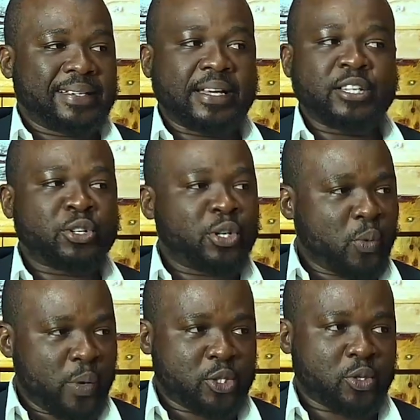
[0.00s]
that is
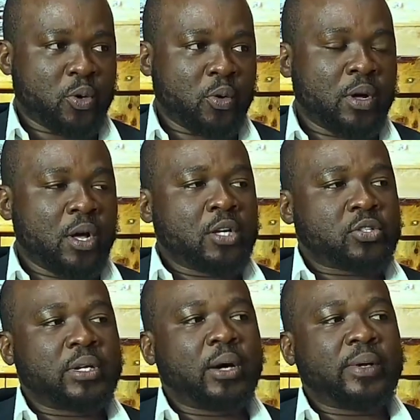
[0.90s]
not the way to go.
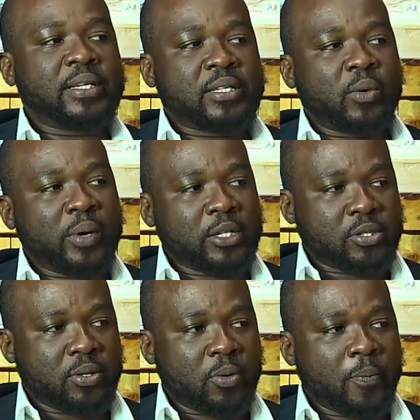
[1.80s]
So now, what is the way
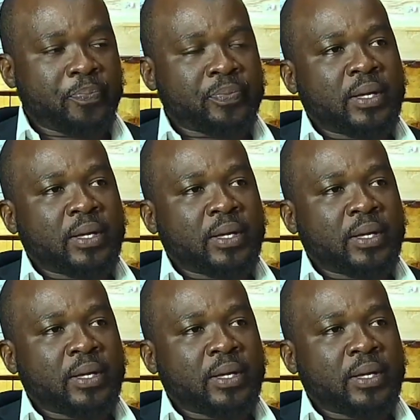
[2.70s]
to go?